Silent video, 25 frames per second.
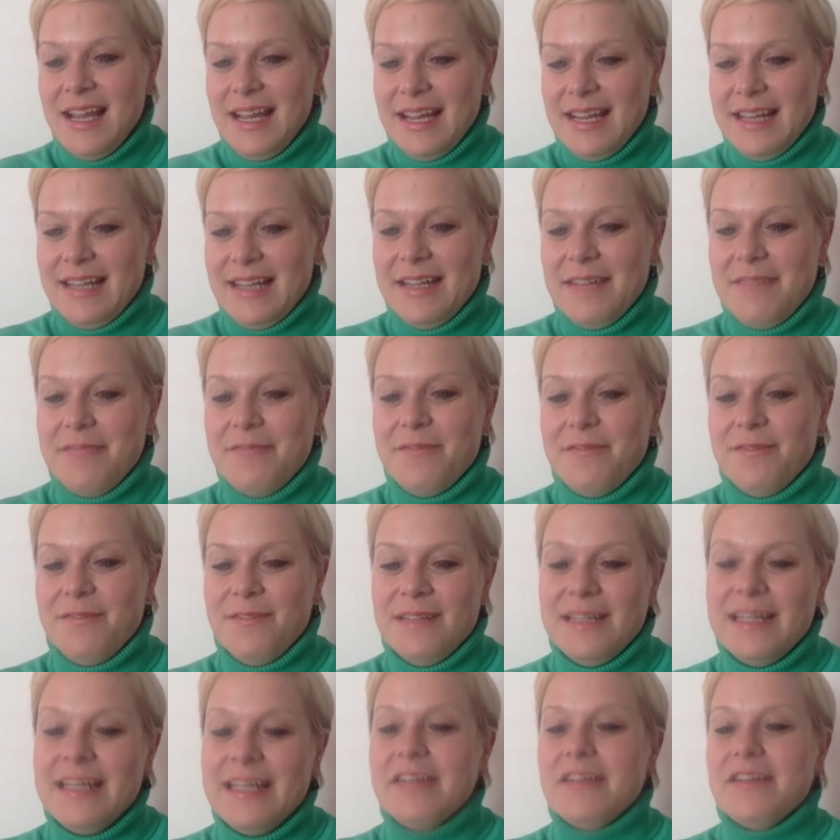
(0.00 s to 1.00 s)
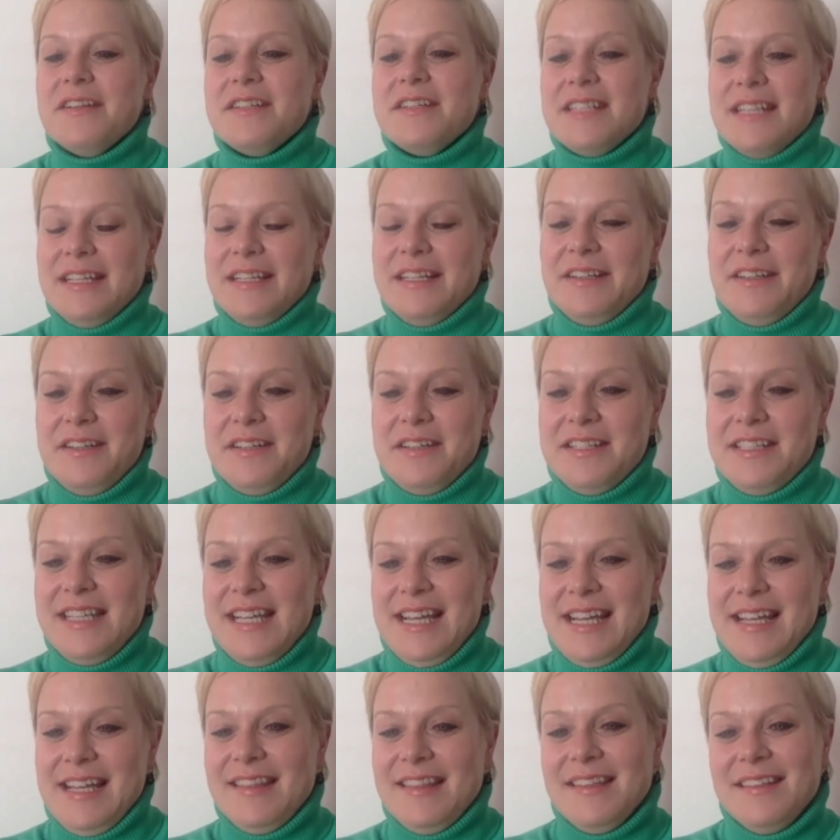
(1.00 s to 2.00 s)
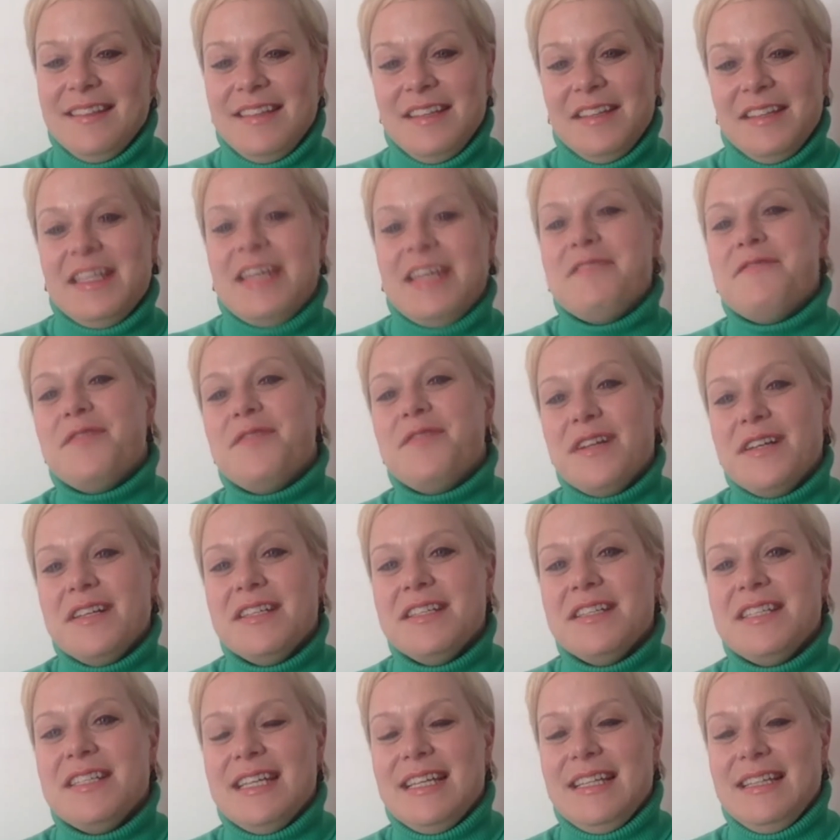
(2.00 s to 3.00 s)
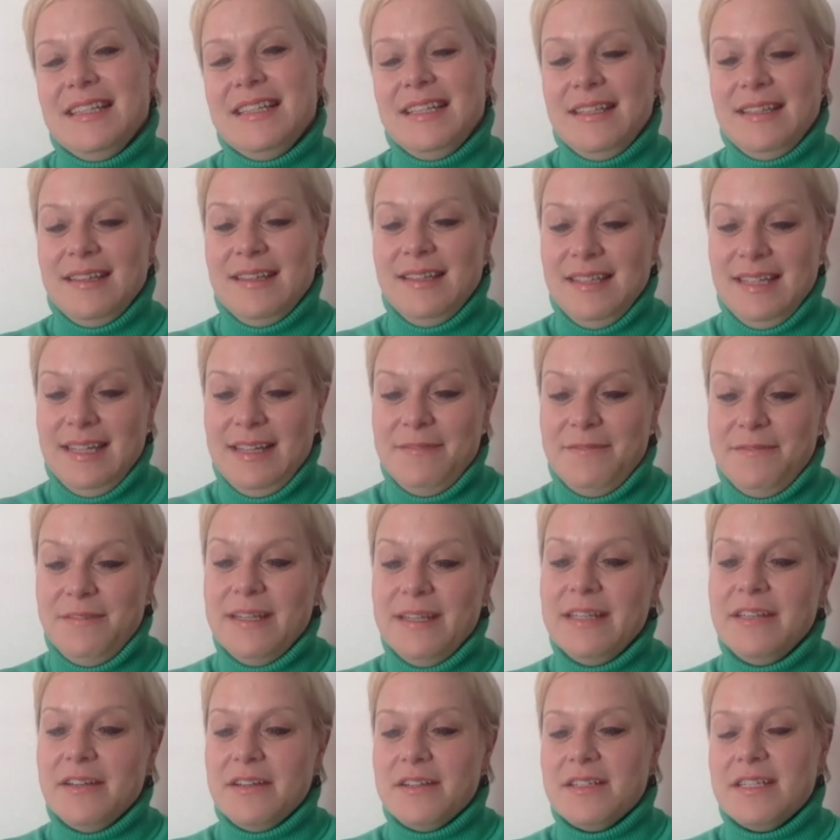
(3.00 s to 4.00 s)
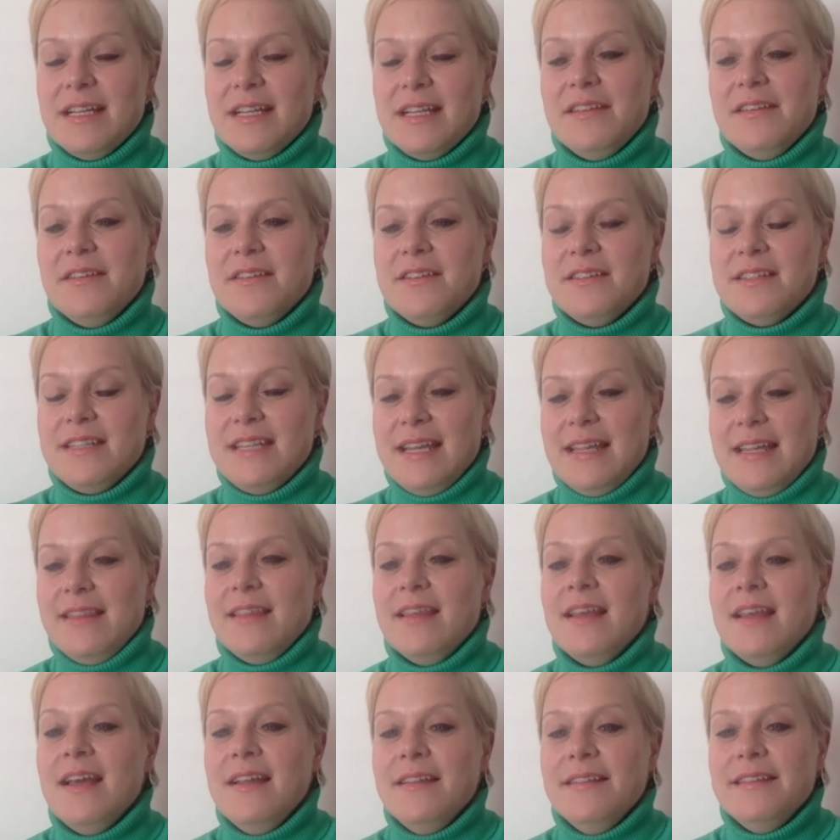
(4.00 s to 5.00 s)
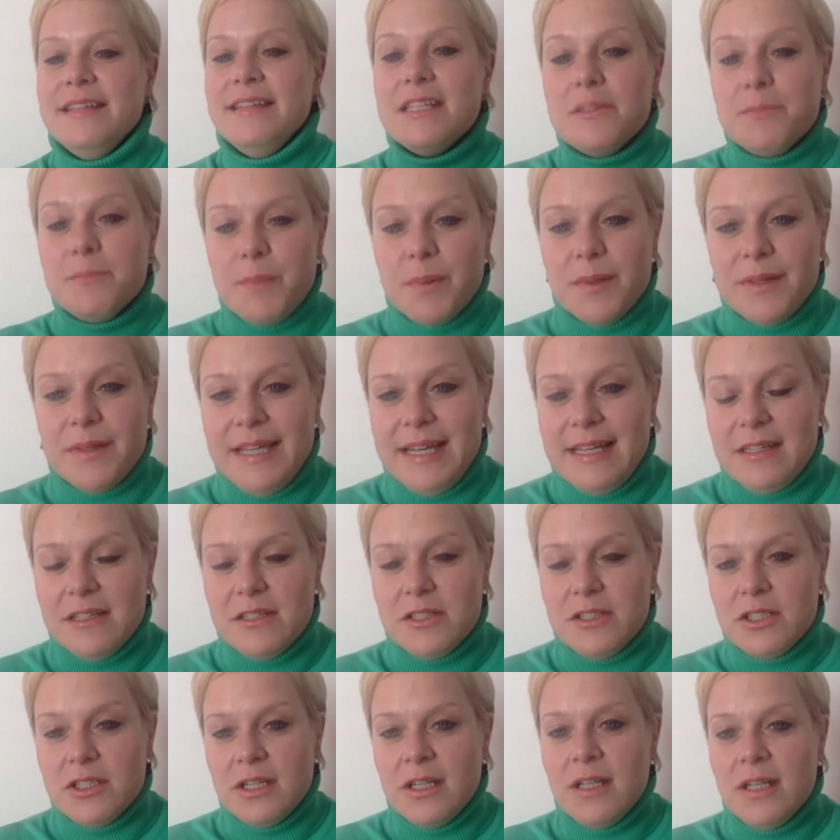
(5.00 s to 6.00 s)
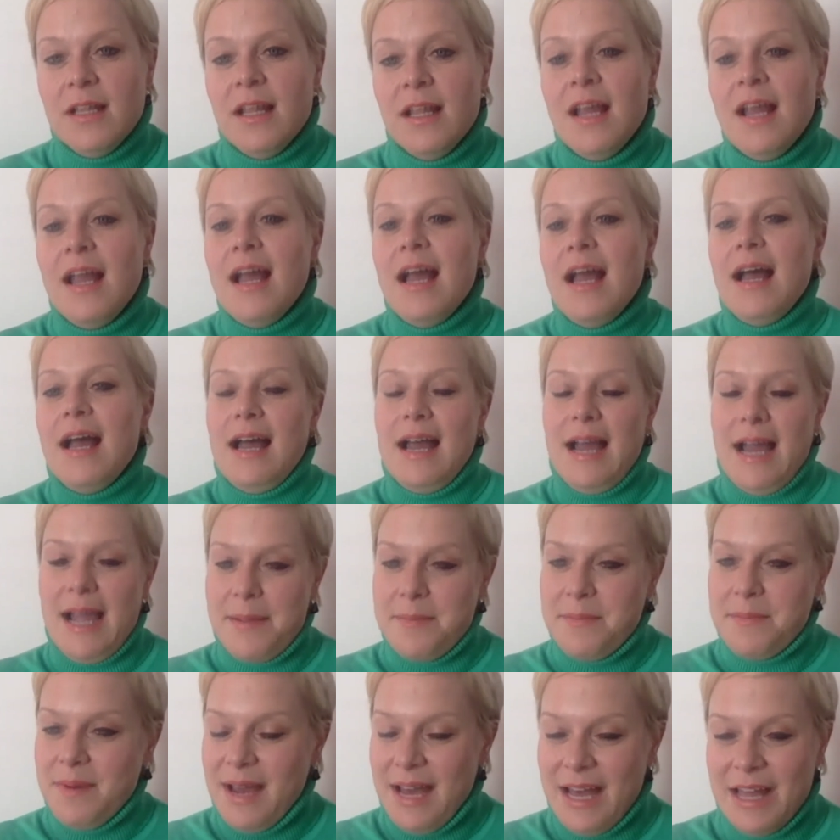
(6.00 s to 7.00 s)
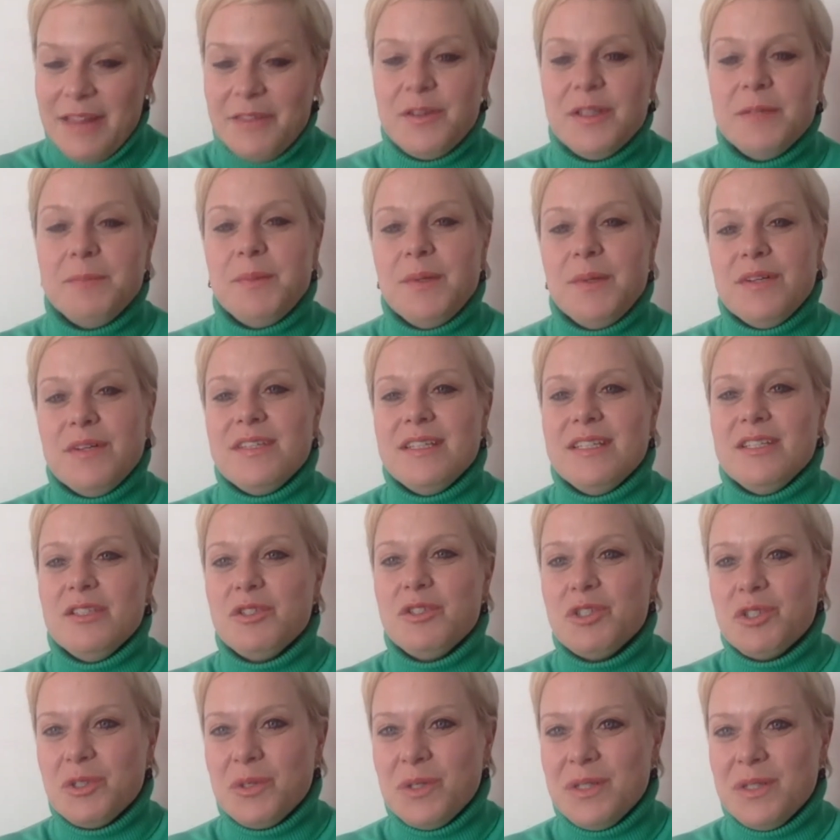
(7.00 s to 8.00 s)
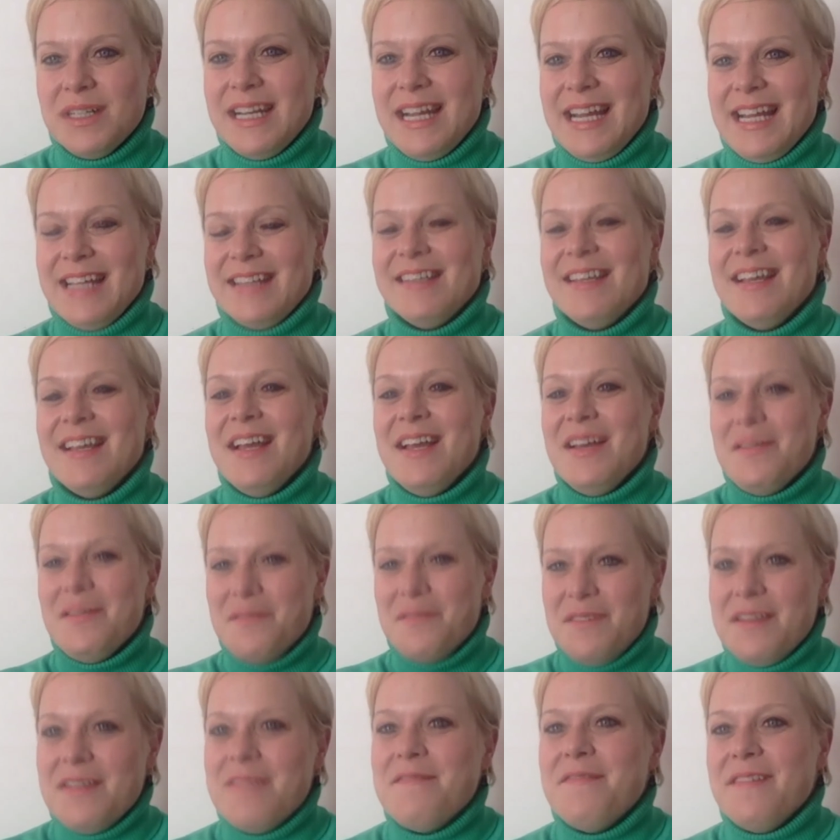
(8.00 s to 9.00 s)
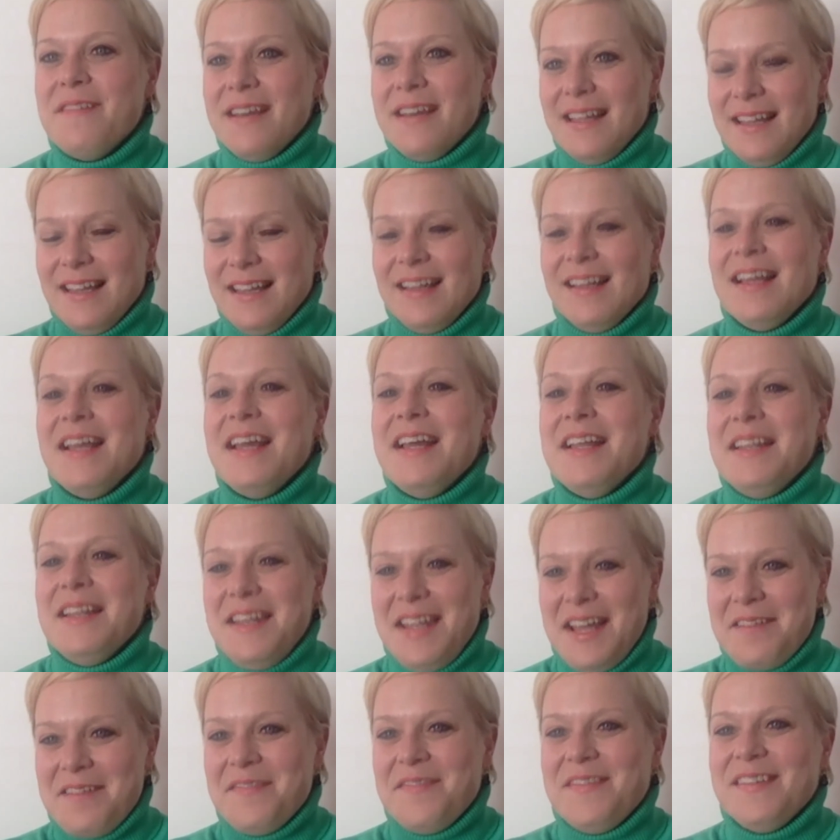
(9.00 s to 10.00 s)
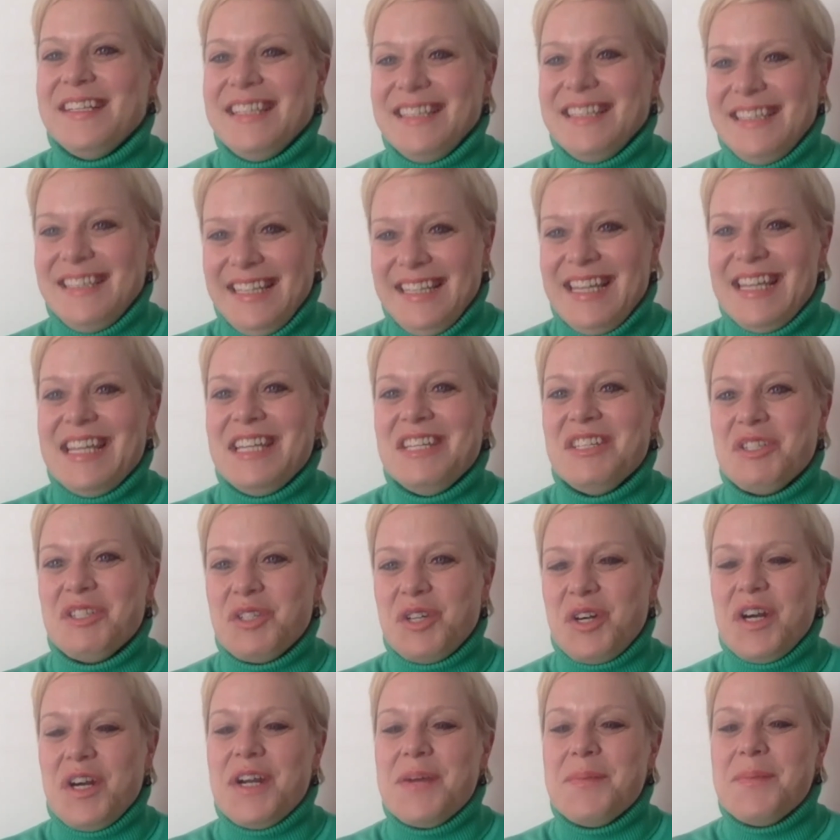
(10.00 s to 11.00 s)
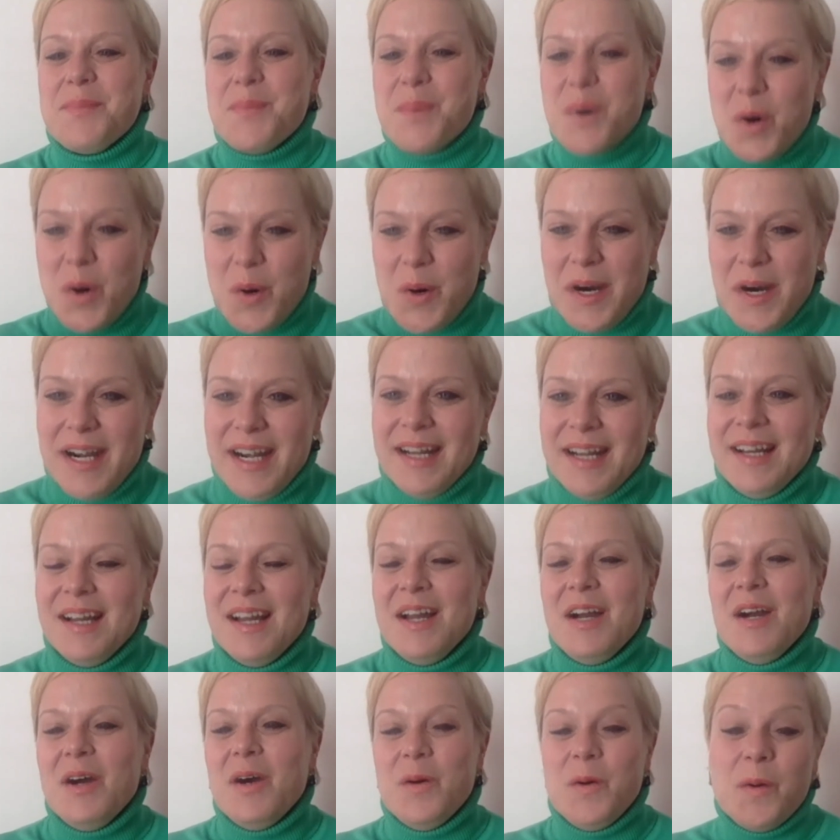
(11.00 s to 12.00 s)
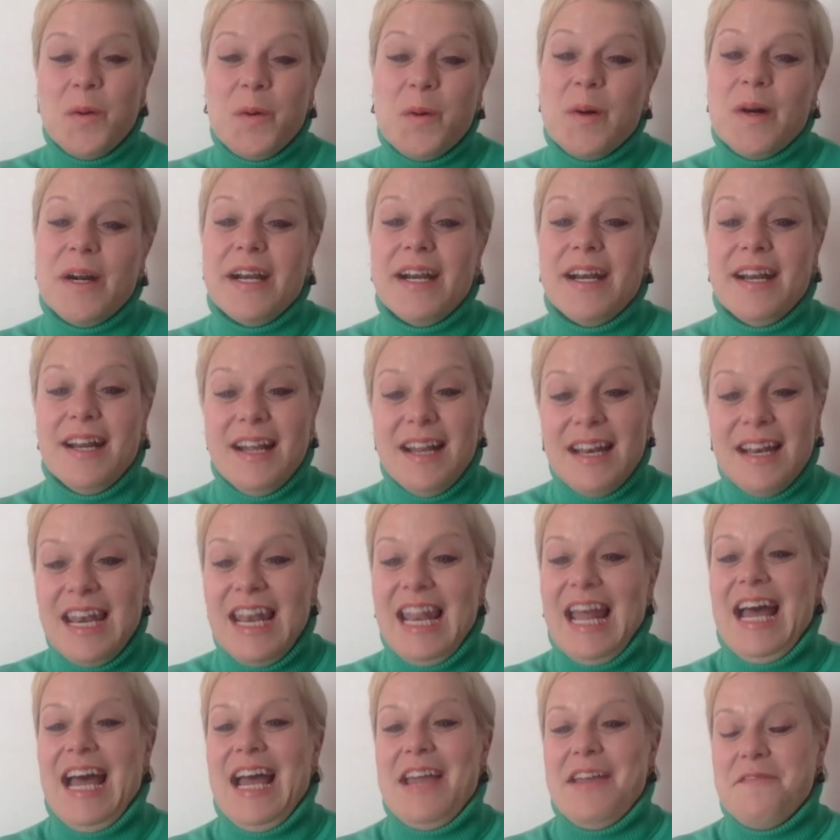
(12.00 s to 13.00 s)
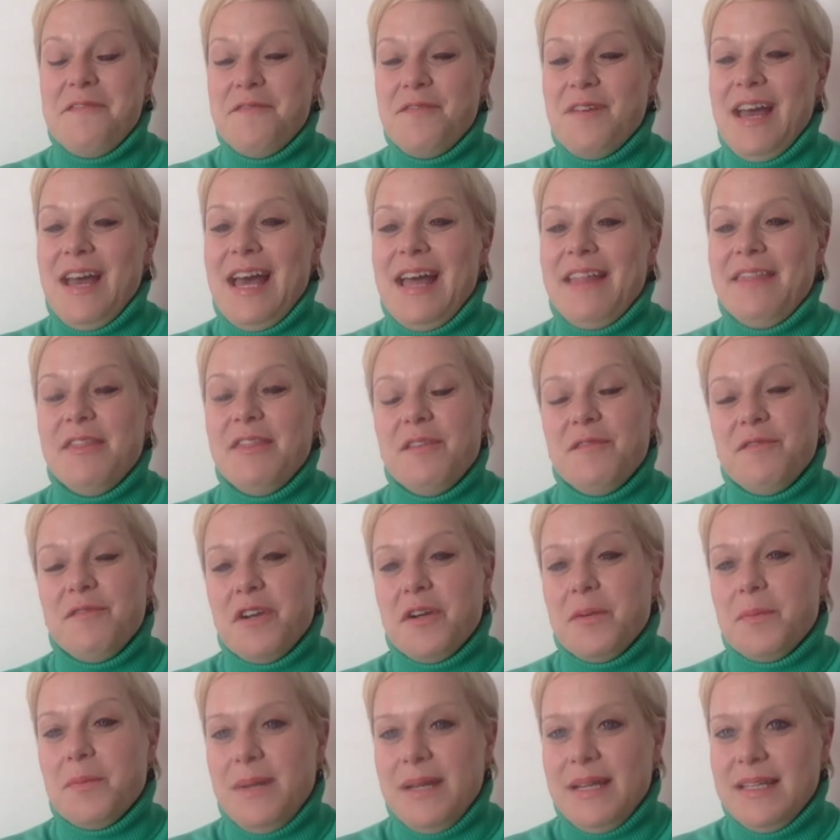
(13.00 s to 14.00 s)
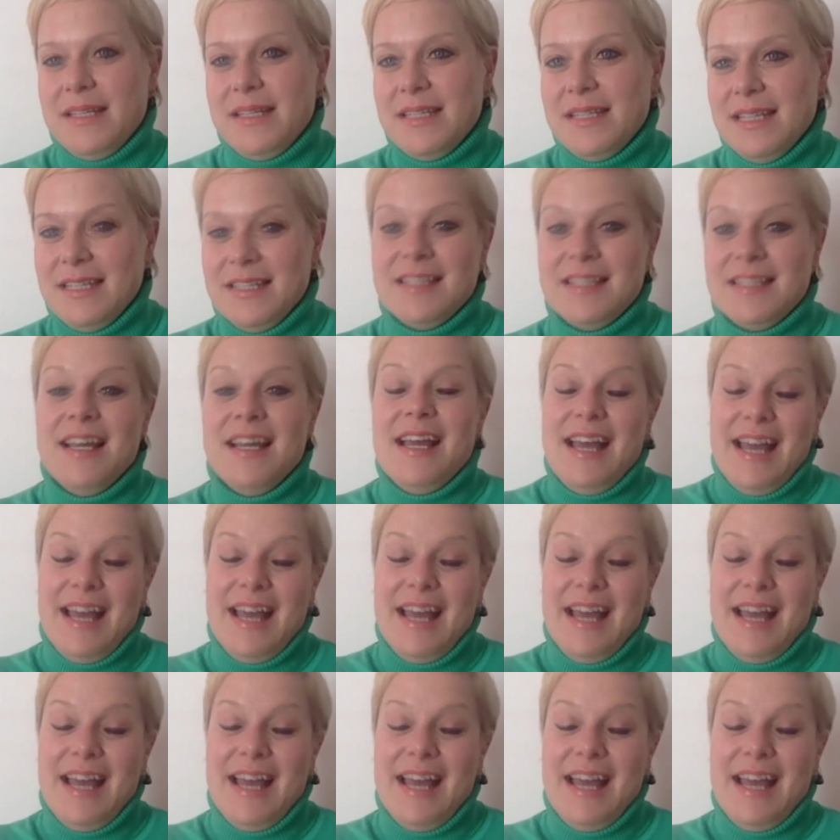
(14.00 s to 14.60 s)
And if leaders understand the difference, and if leaders understand this potential, I'm 100% sure that we will definitely enjoy more our life at the workplaces.